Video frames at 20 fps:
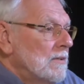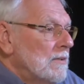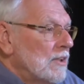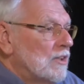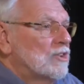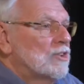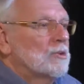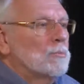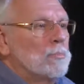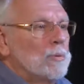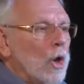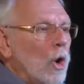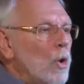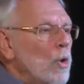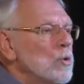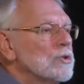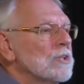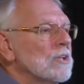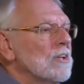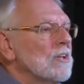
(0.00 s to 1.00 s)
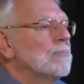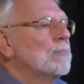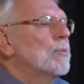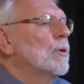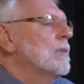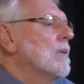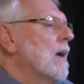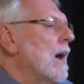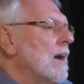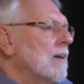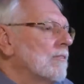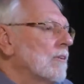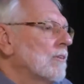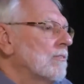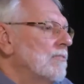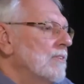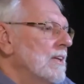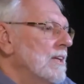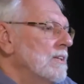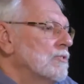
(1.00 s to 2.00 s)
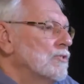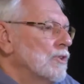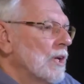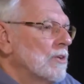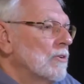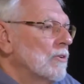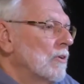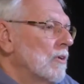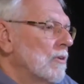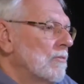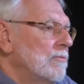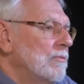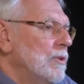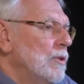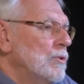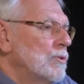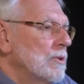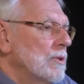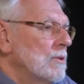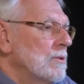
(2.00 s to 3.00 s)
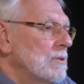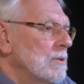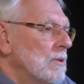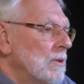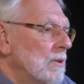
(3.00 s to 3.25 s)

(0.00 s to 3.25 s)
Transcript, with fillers: the explosion of pornography and gender confusion.